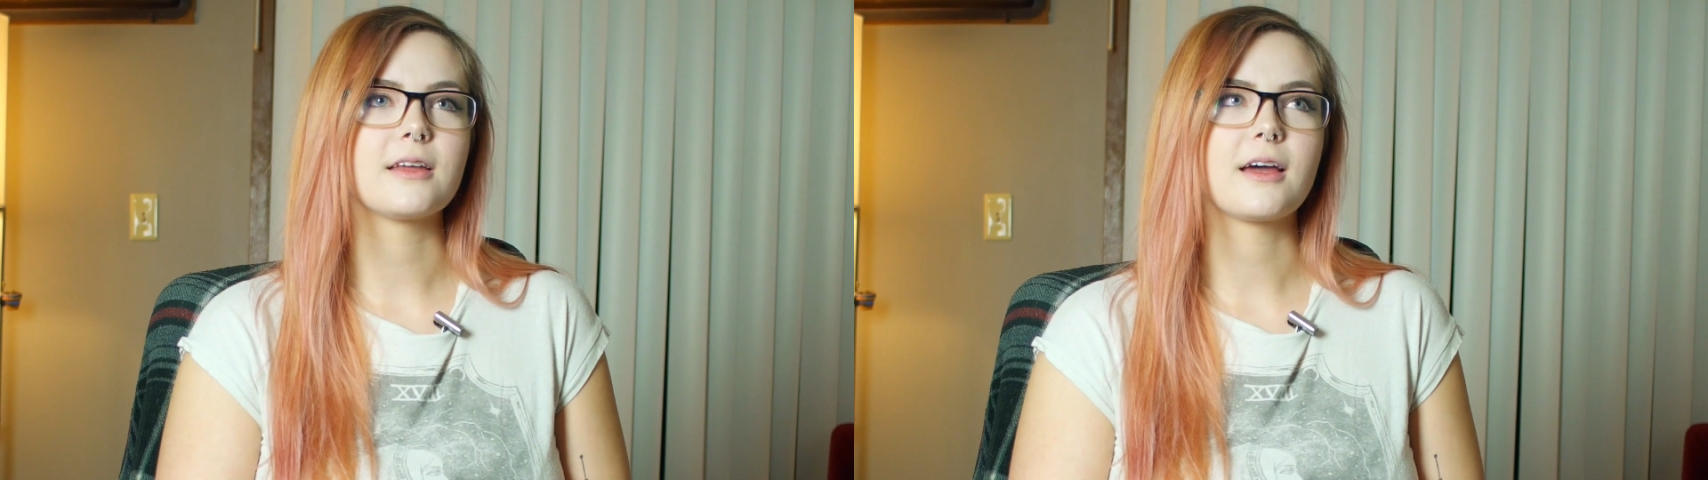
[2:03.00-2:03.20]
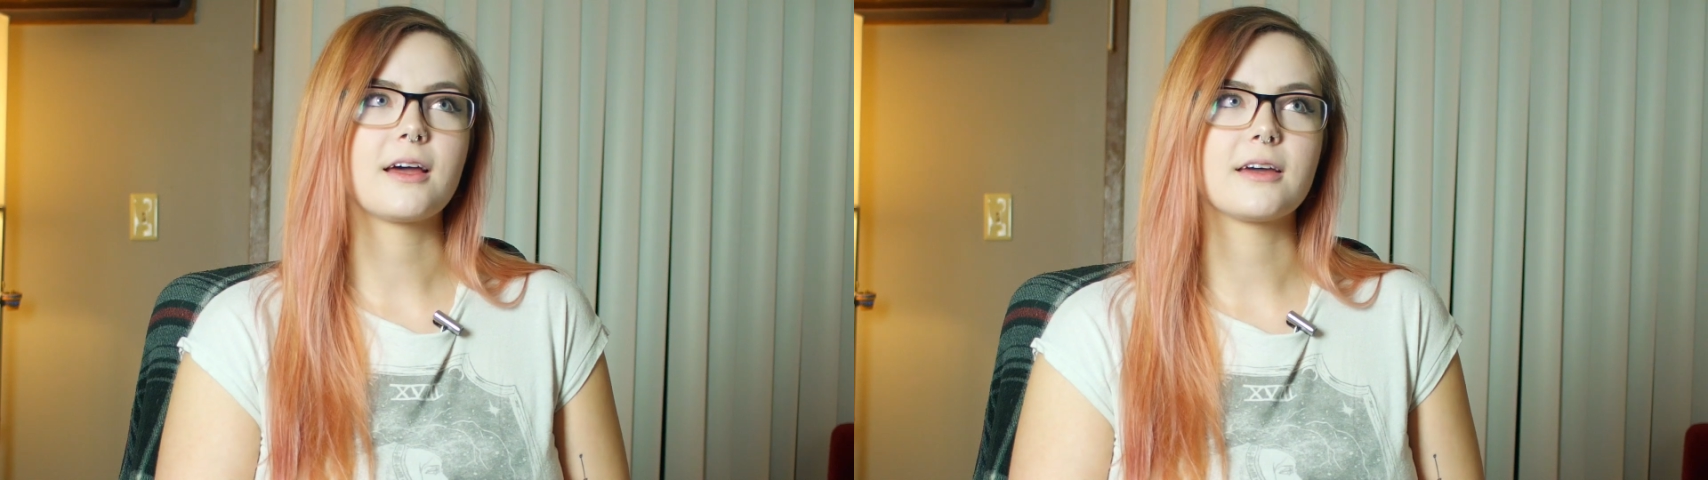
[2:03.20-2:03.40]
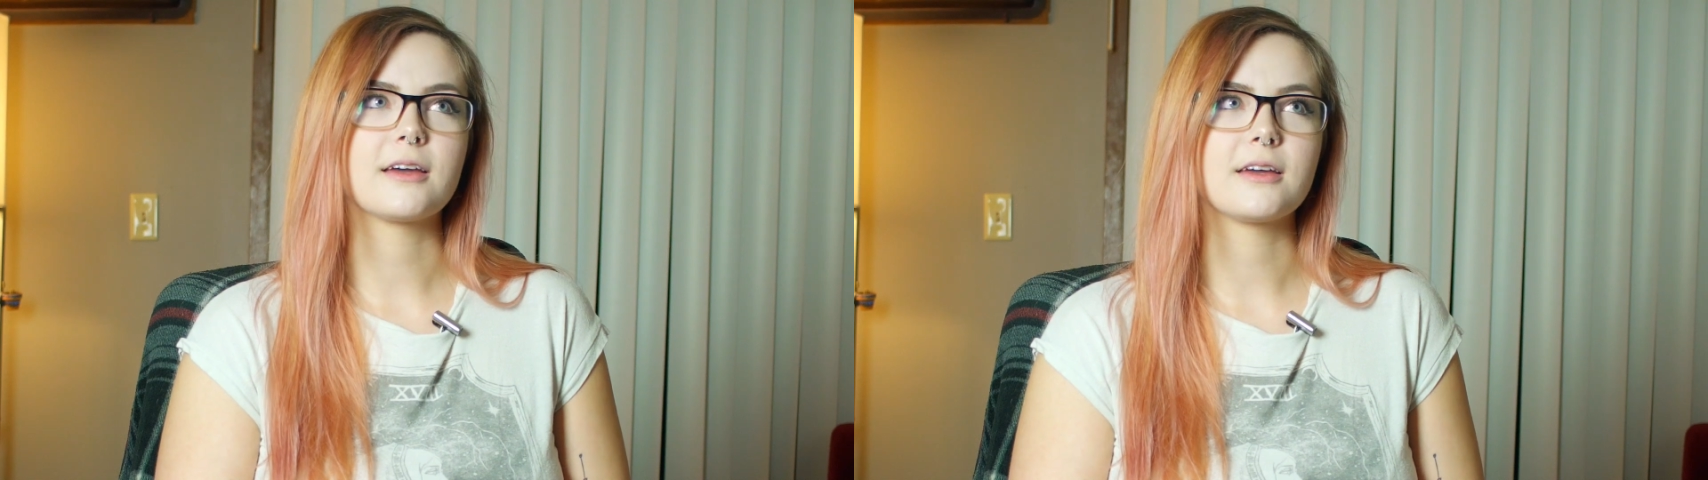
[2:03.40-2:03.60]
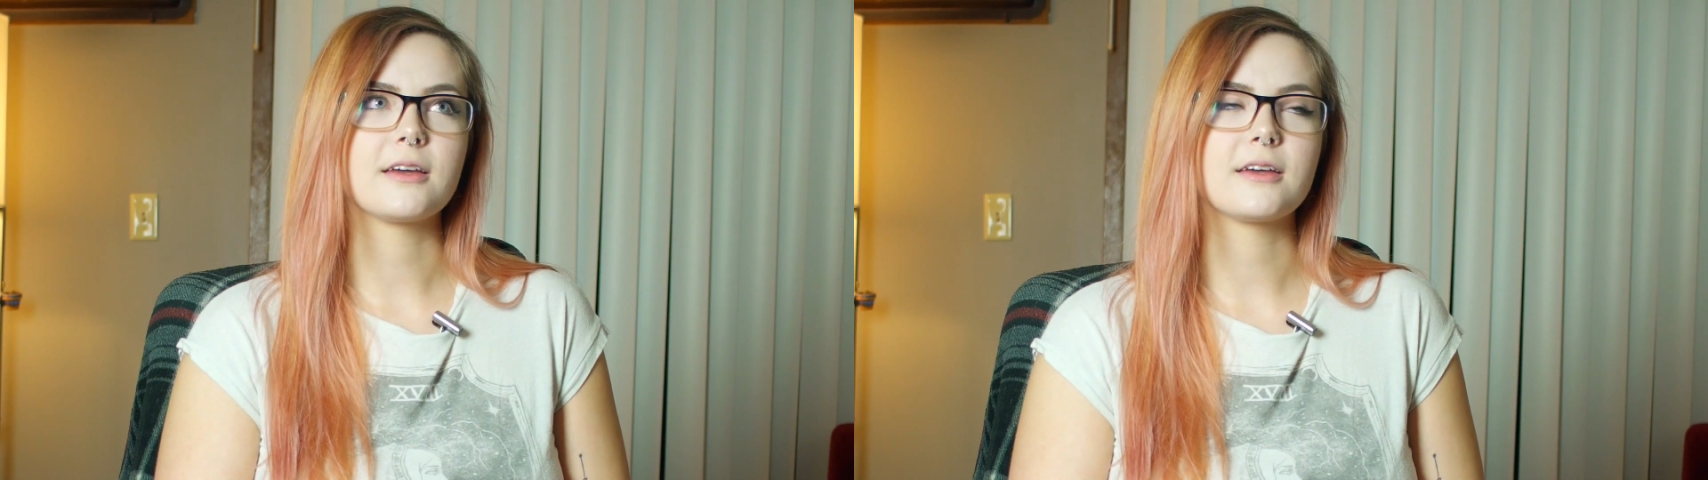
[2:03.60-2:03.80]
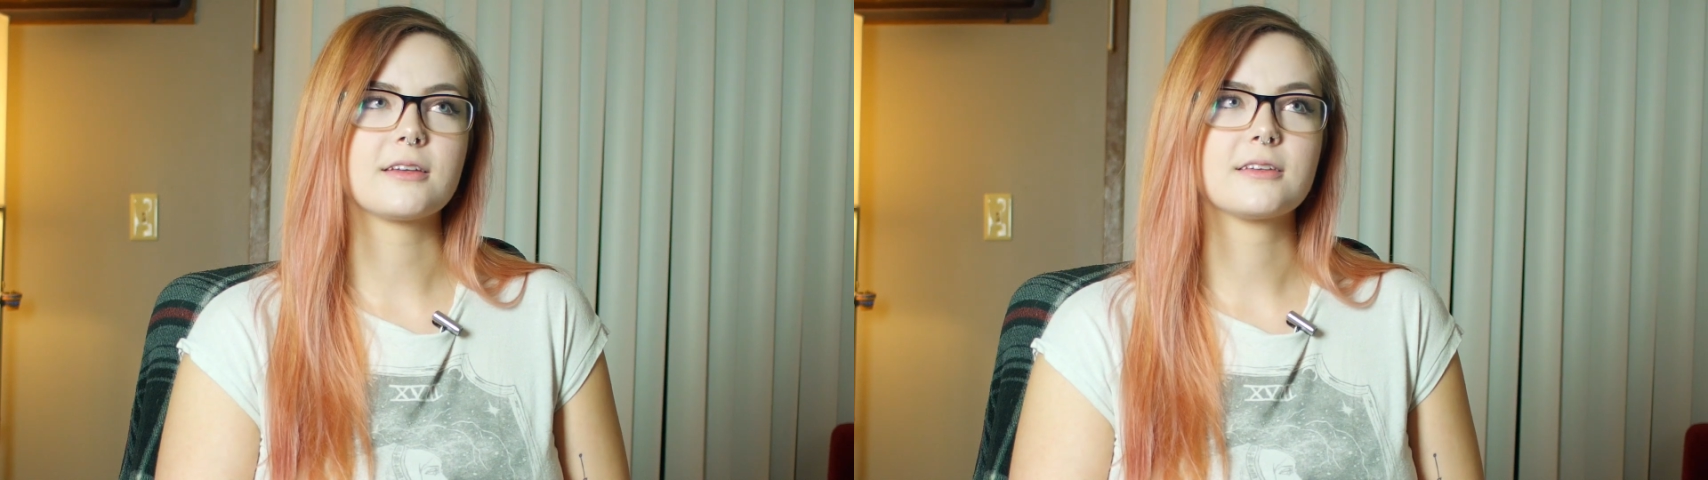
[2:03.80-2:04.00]

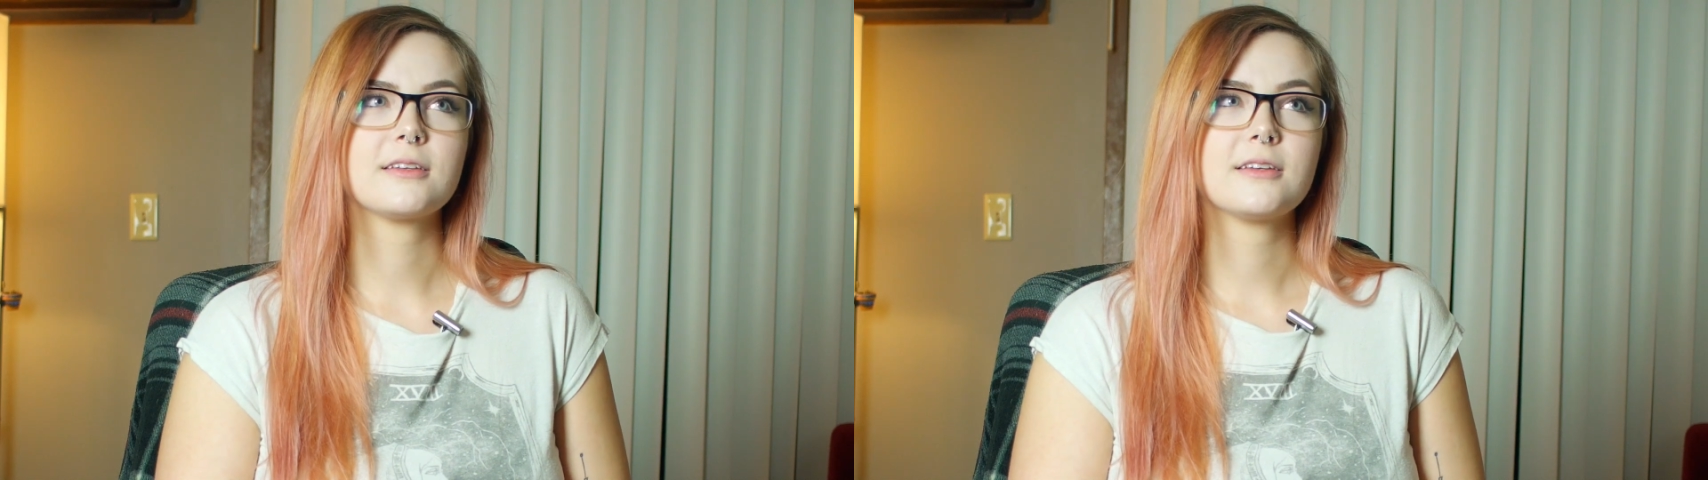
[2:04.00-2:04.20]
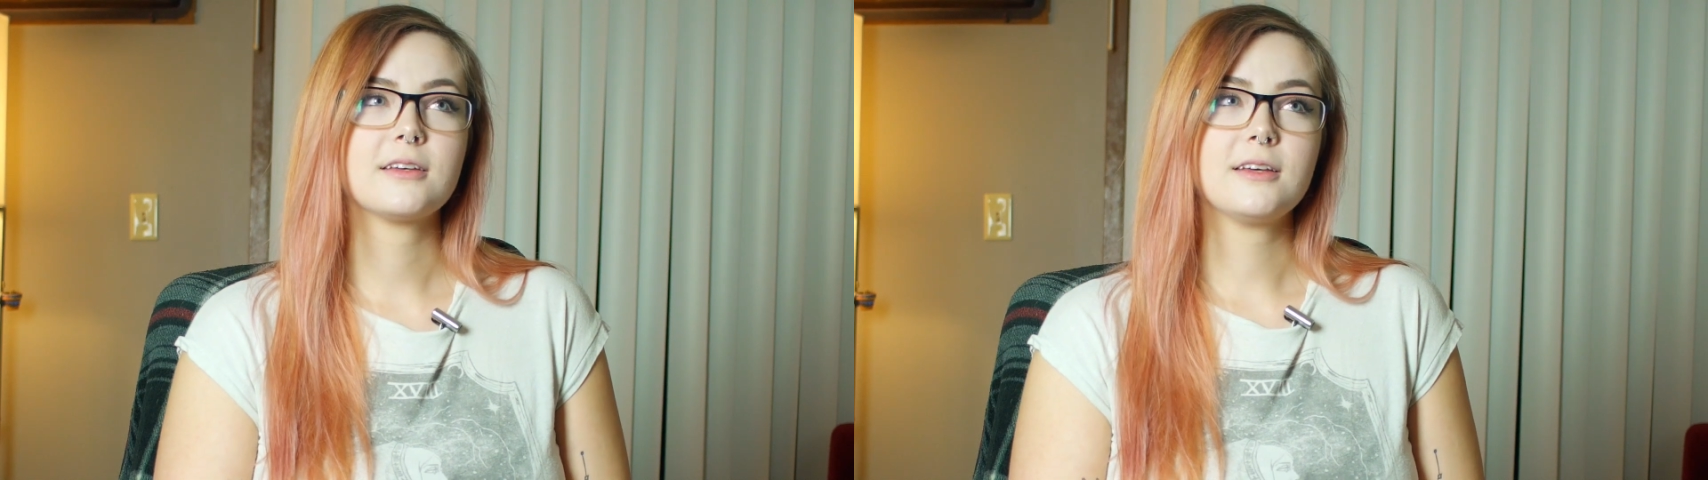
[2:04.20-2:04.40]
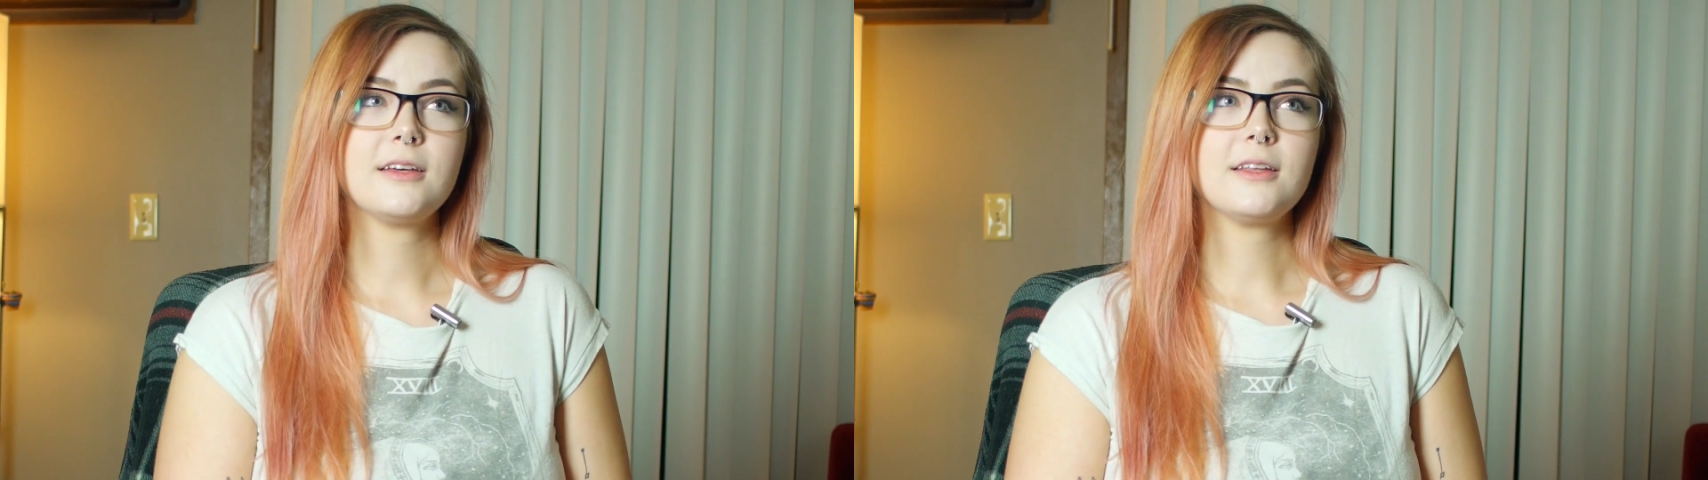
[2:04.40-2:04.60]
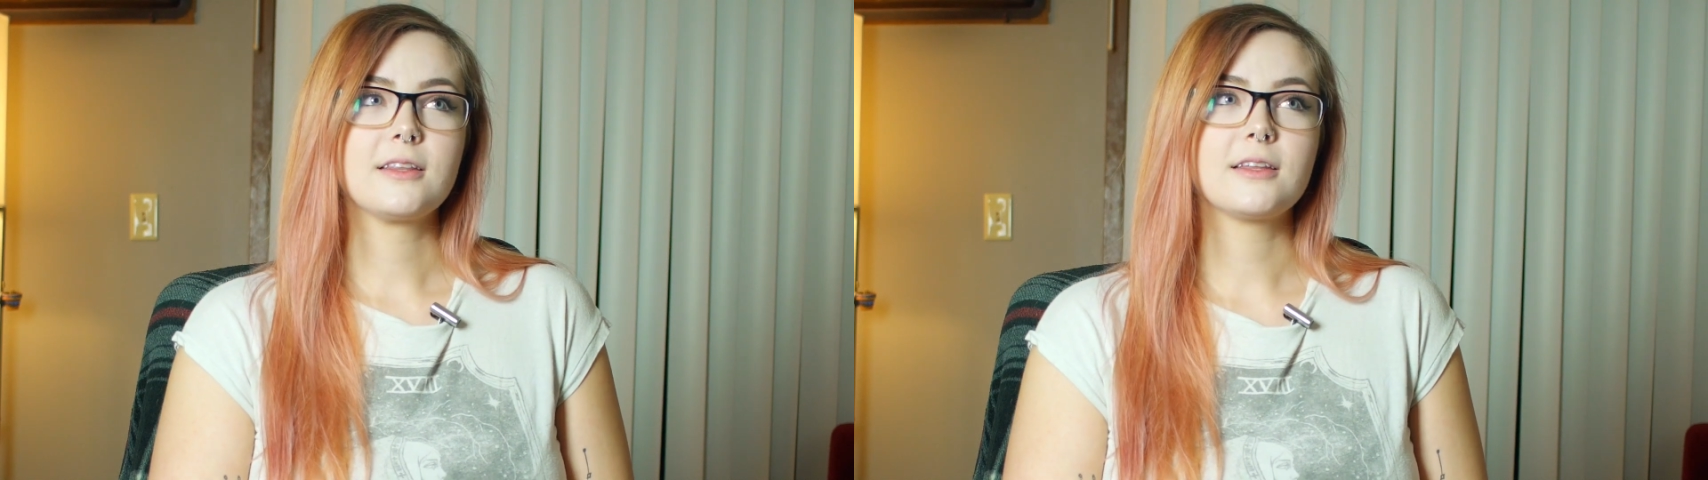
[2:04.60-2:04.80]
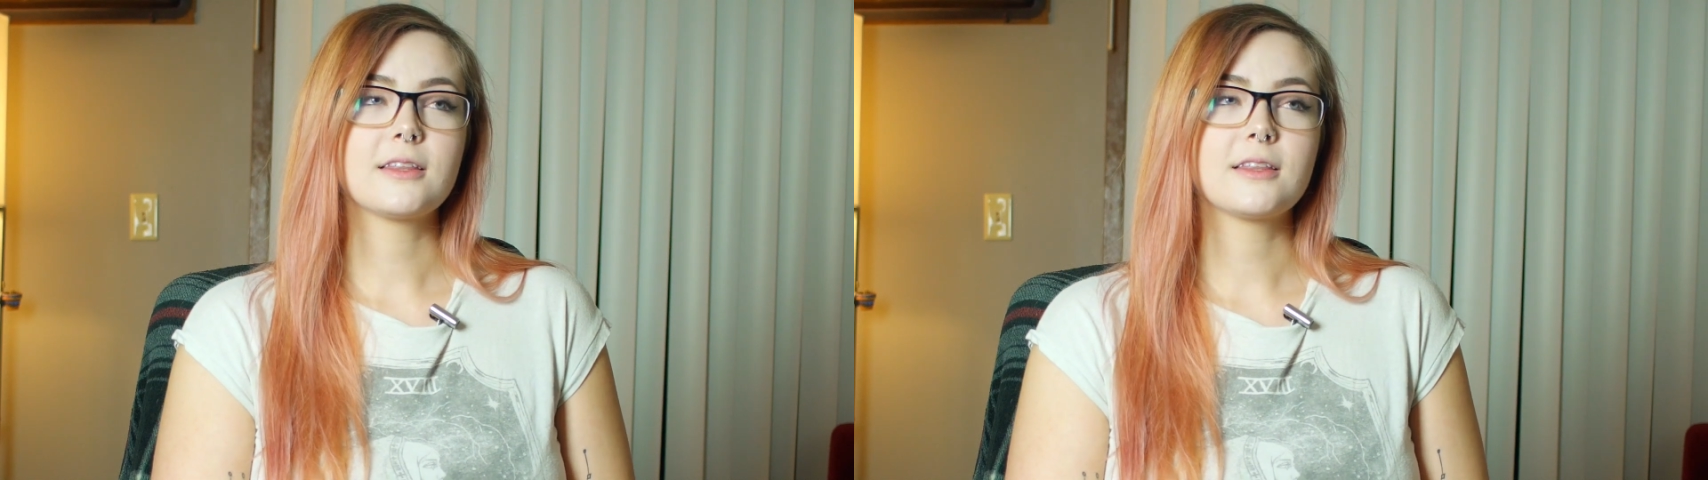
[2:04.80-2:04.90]
I think